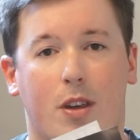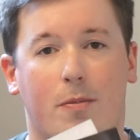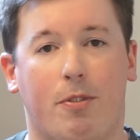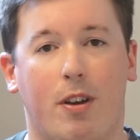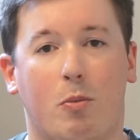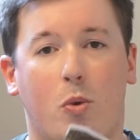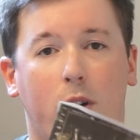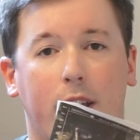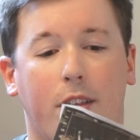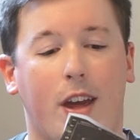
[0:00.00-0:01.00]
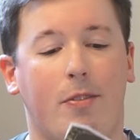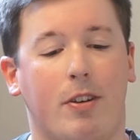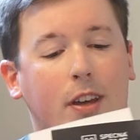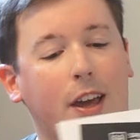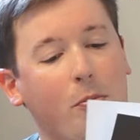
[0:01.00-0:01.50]
Some fun warnings,
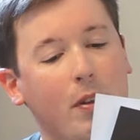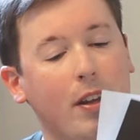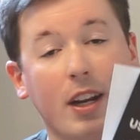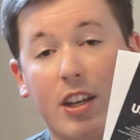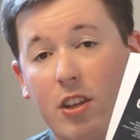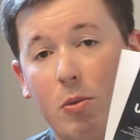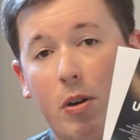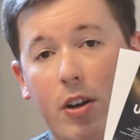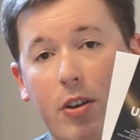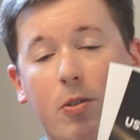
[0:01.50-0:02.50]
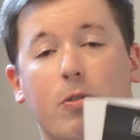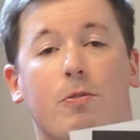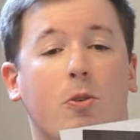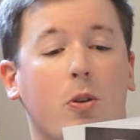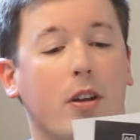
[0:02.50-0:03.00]
advertisement, and a QR code
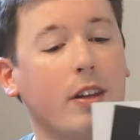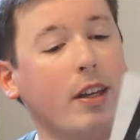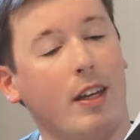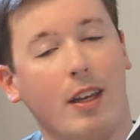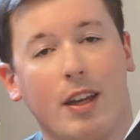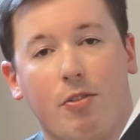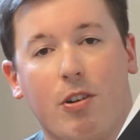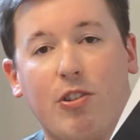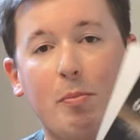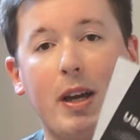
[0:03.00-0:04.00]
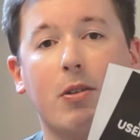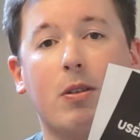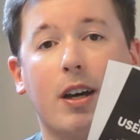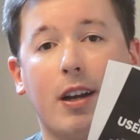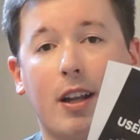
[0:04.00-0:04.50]
for the instruction manual
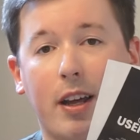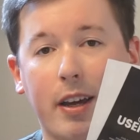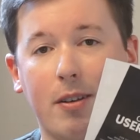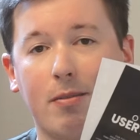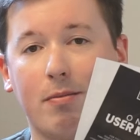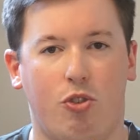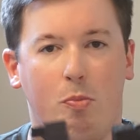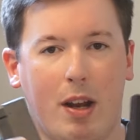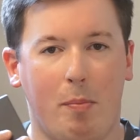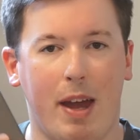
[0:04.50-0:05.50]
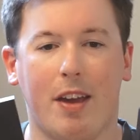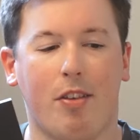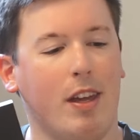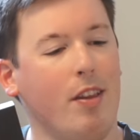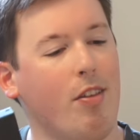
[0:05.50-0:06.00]
online. 2 metal
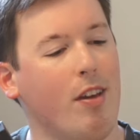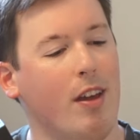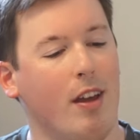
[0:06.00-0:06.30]
magazines.